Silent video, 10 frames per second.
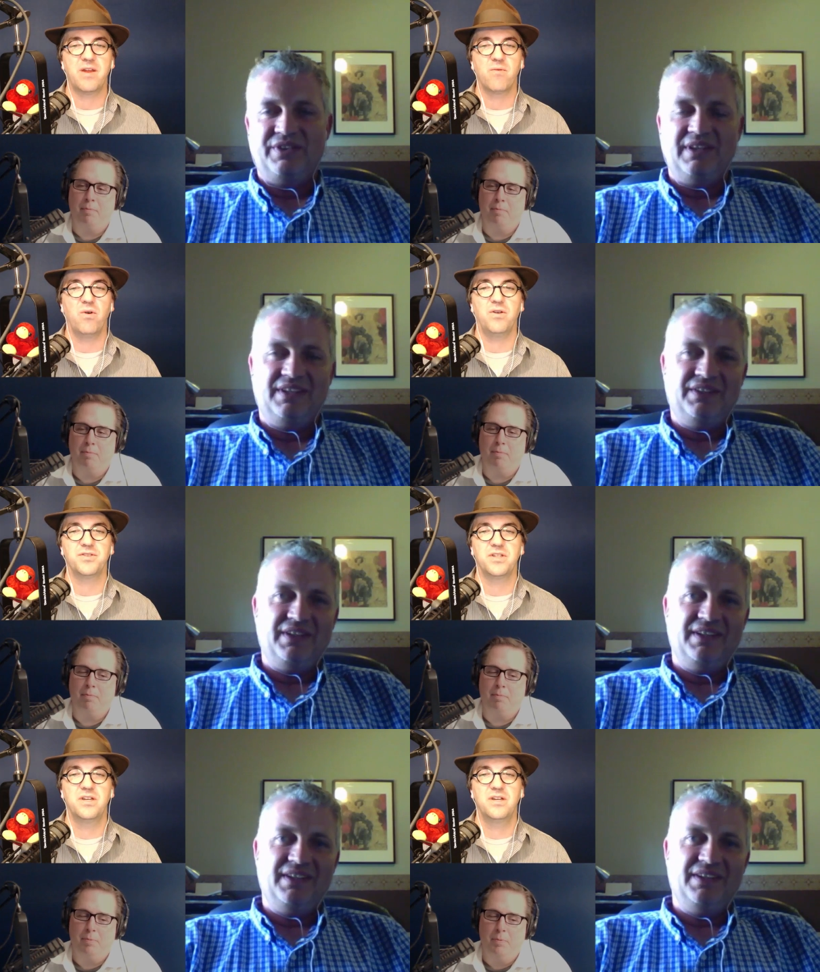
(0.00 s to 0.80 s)
Speaker 1: rolls.
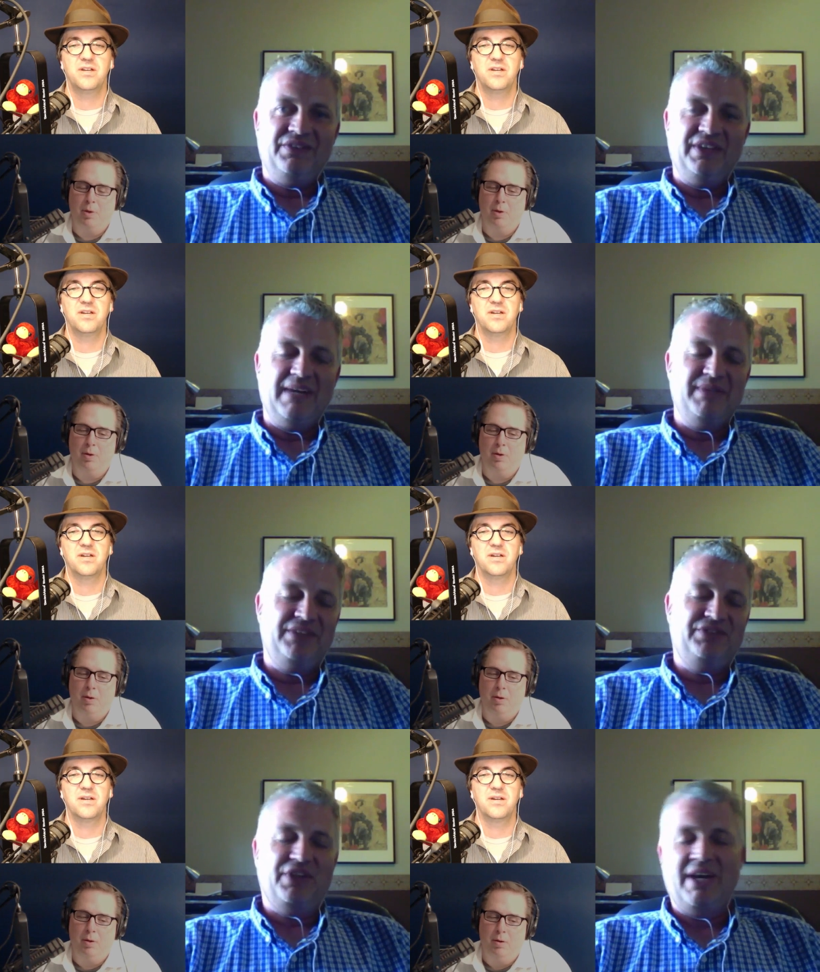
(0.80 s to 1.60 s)
Speaker 2: See, I'm not
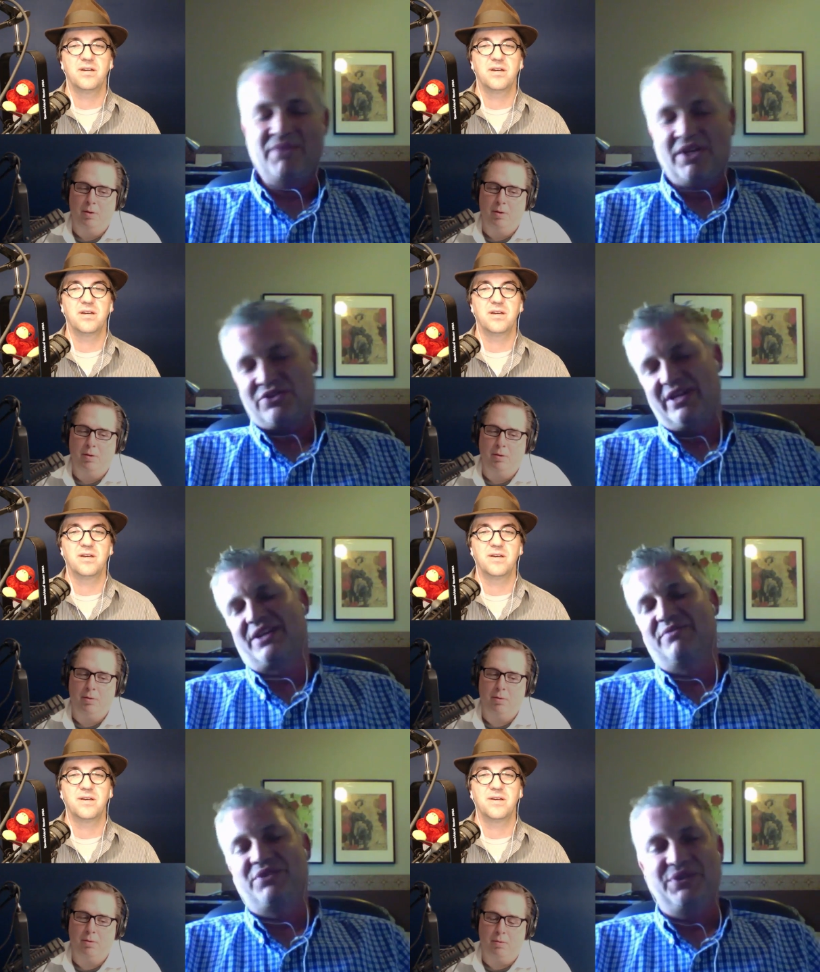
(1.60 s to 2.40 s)
to, I'm not trying to
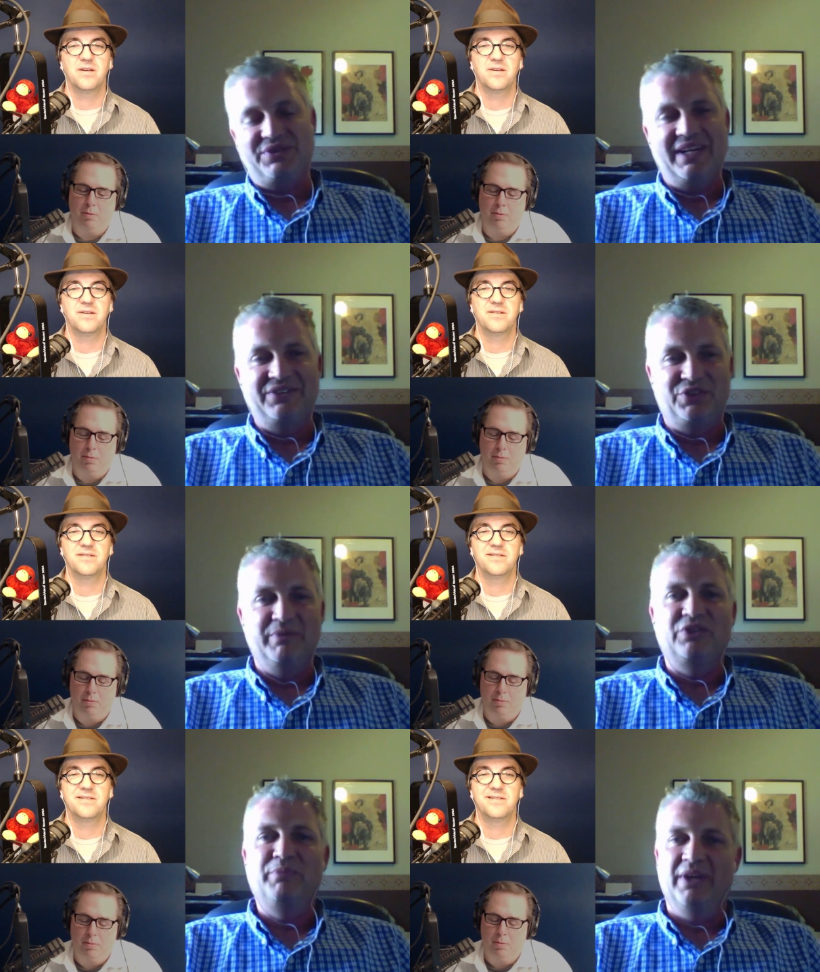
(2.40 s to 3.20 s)
confuse you guys too
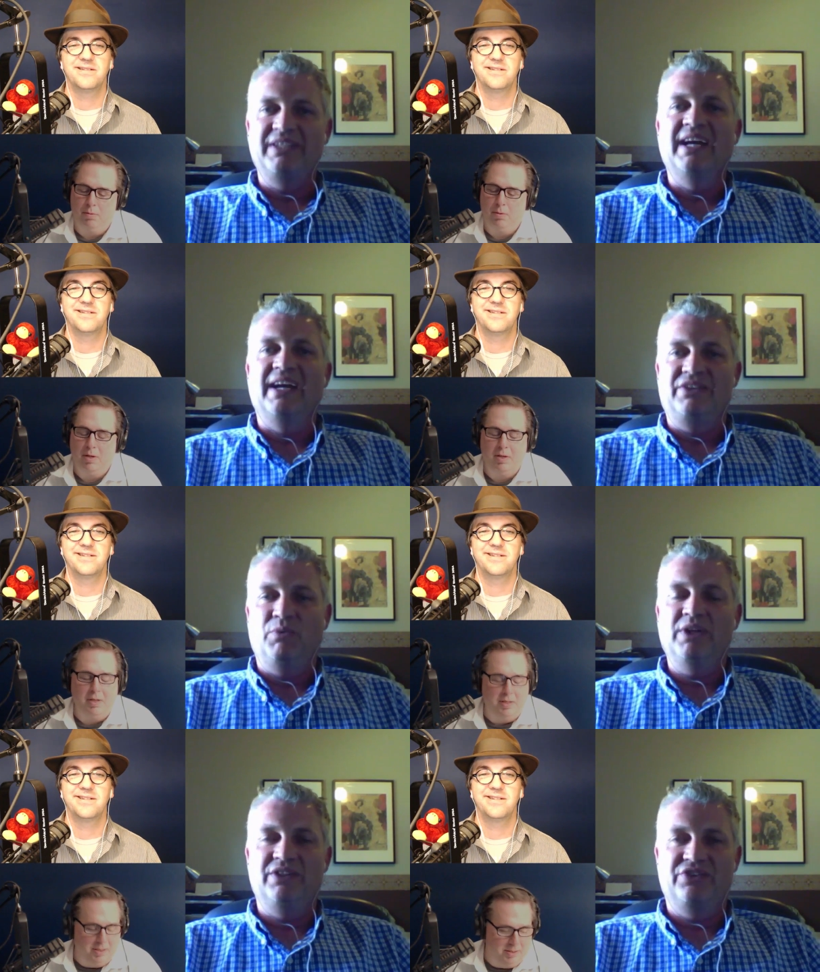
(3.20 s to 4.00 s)
much, but yeah,
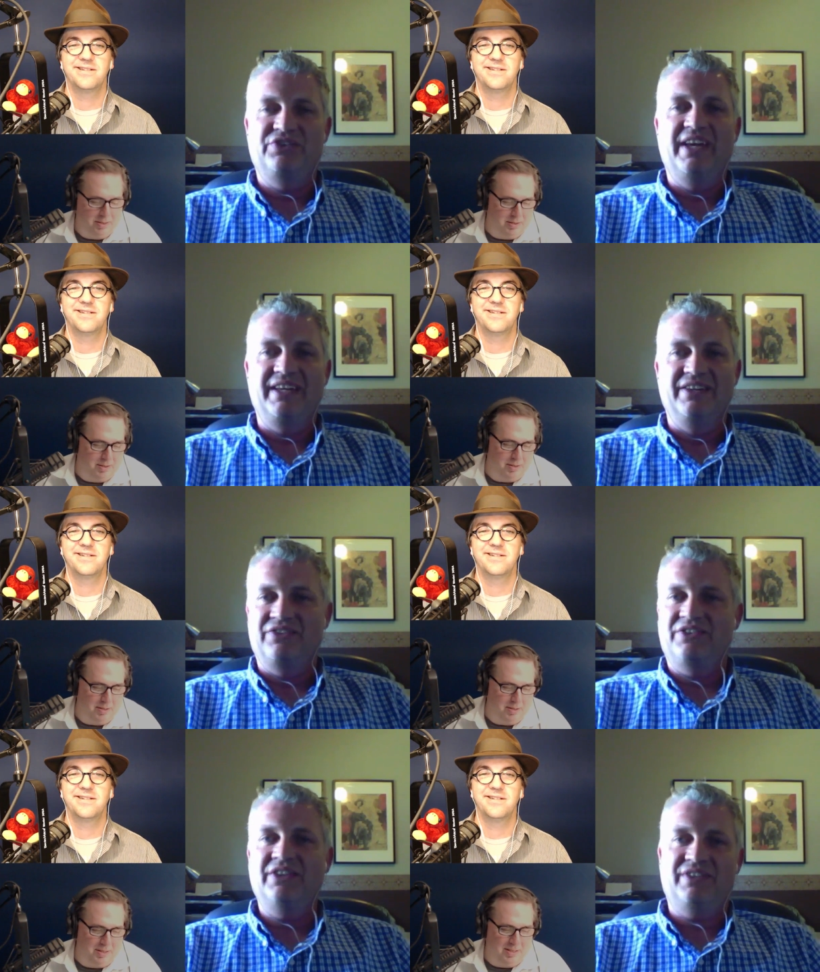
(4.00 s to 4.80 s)
what you're saying
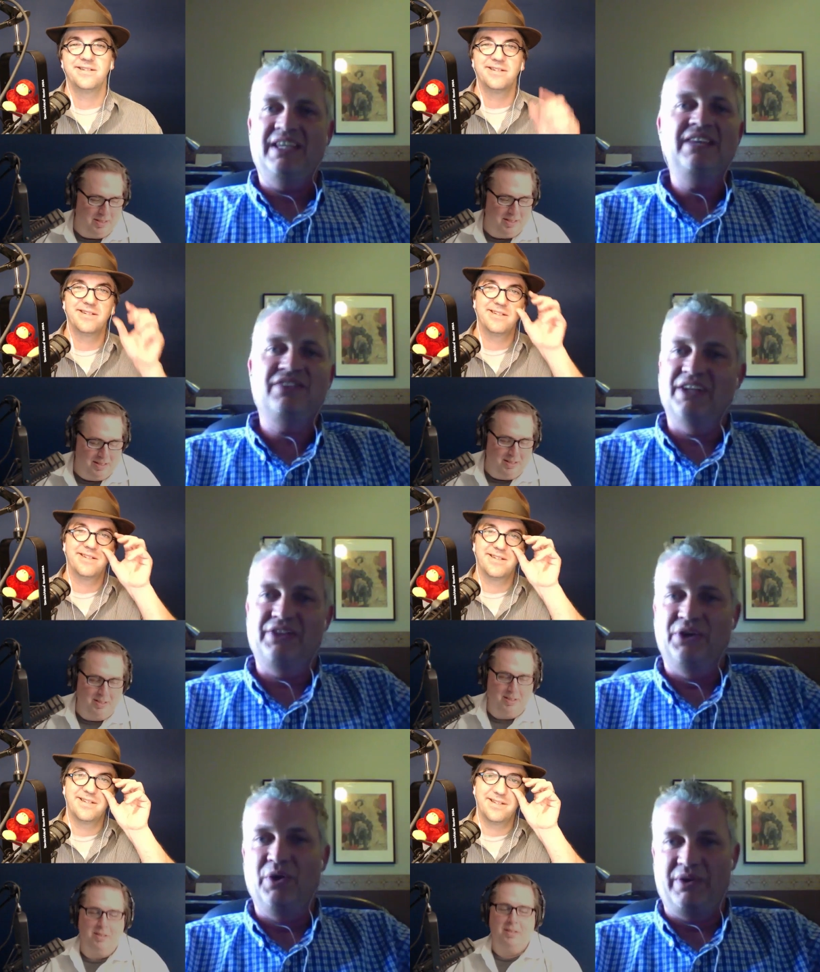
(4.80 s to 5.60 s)
is this: he's going
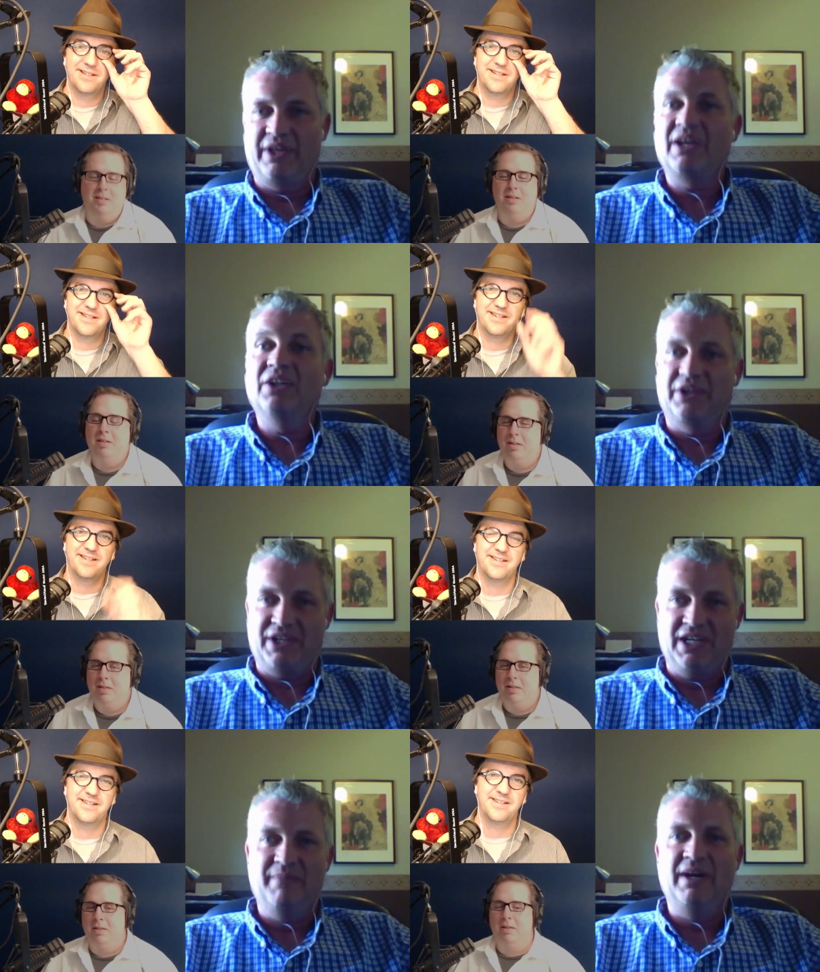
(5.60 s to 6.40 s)
to throw what they call it a
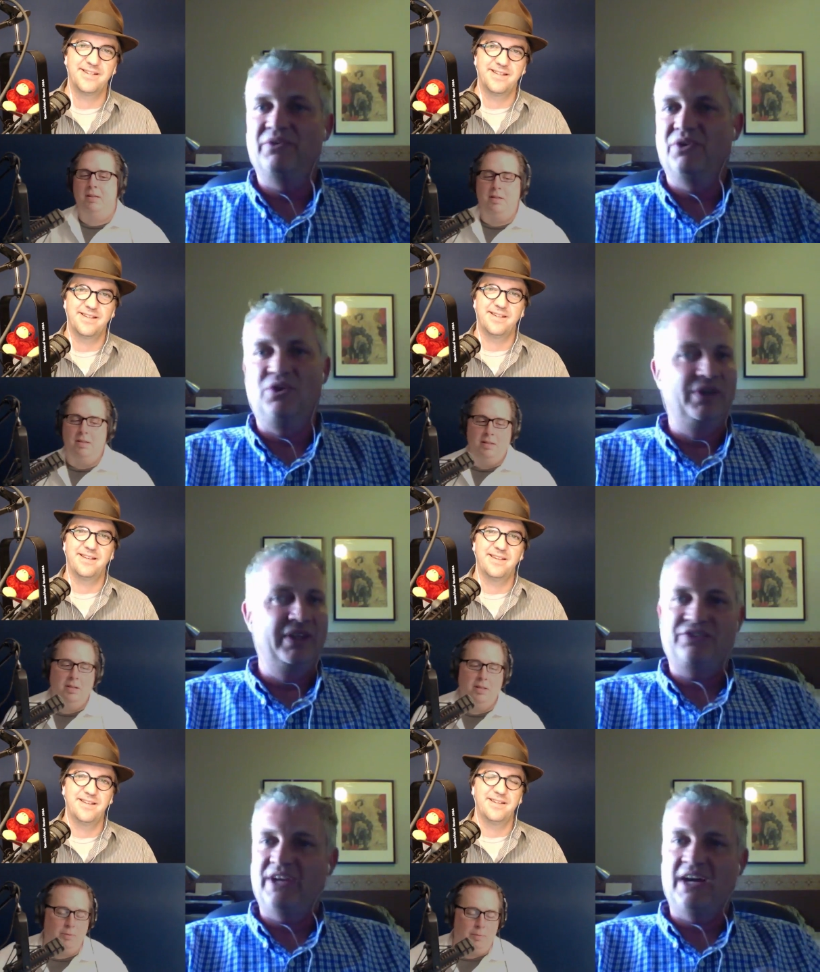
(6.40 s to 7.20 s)
come out roll.
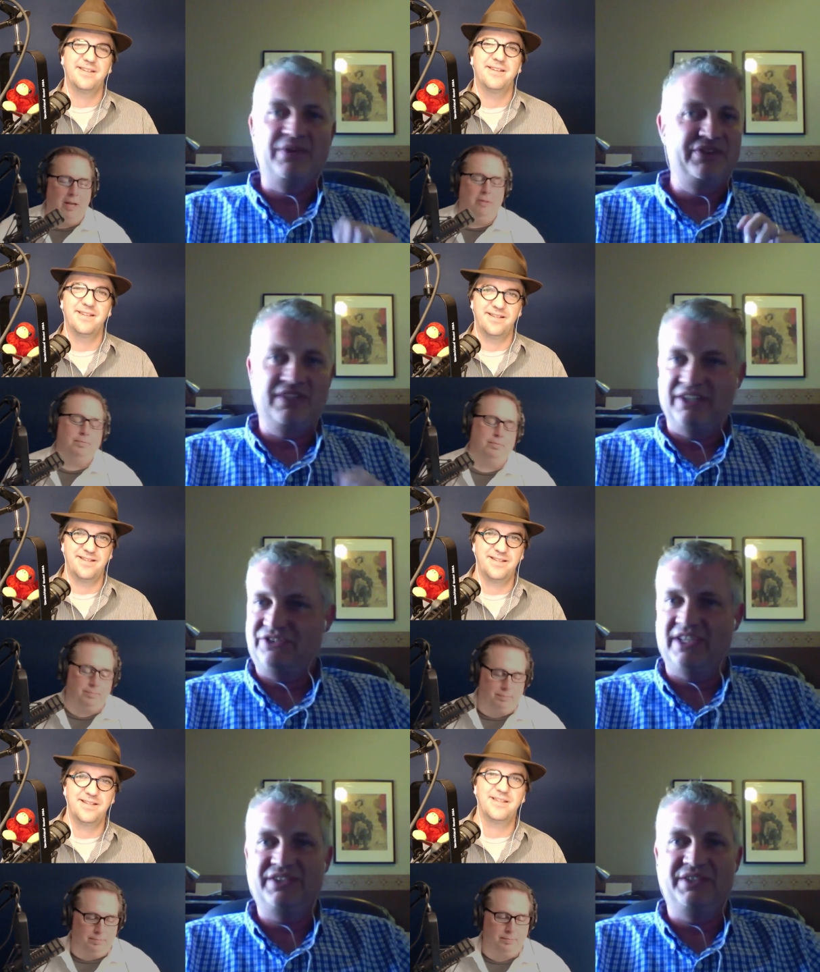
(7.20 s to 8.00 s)
It's right. how he's going to
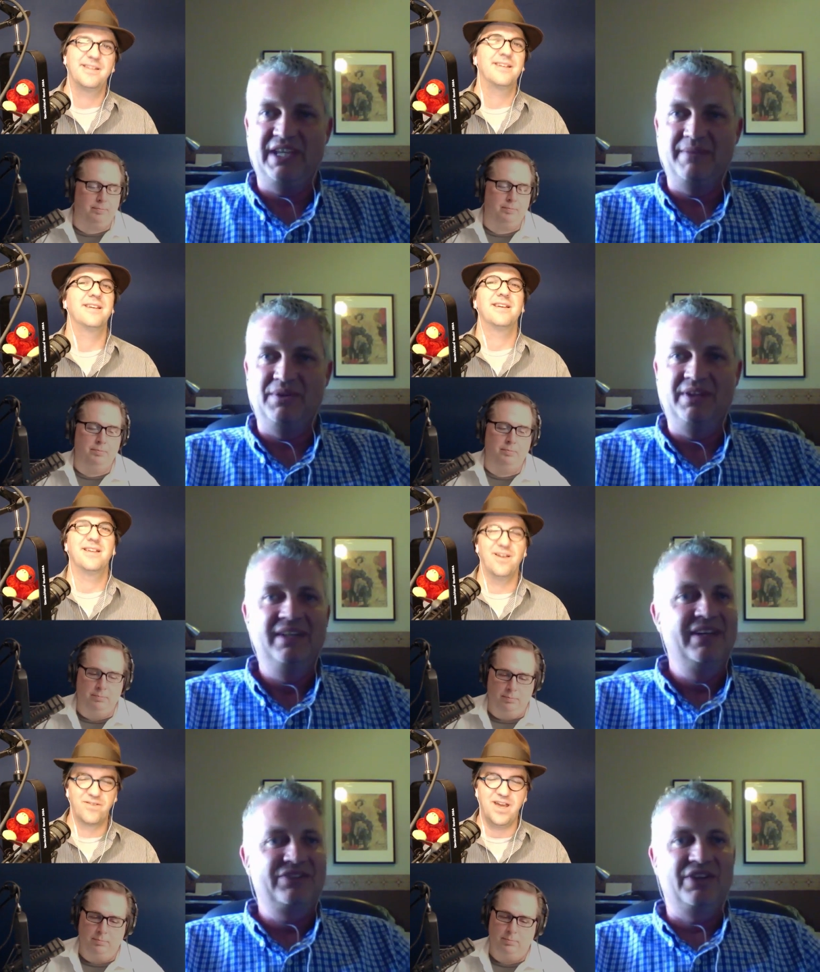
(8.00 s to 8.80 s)
set the table.
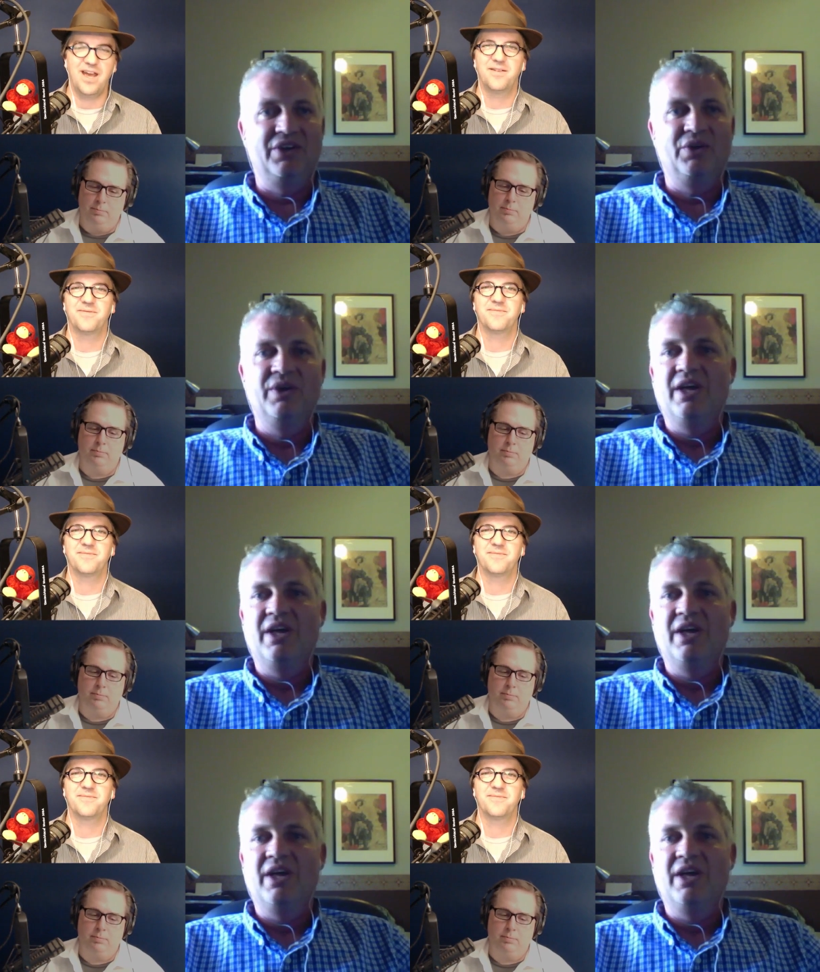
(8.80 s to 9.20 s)
Okay. So